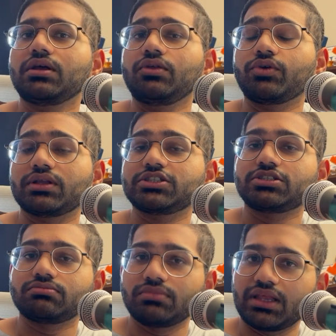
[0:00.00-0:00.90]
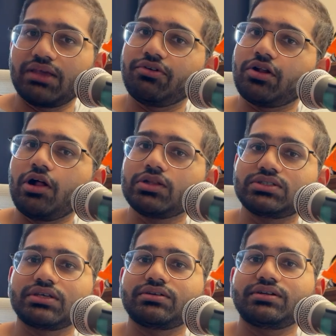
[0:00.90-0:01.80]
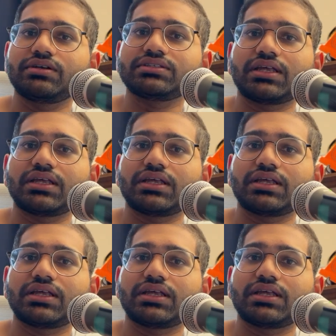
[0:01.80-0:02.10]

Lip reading: You can give it all those ingredients,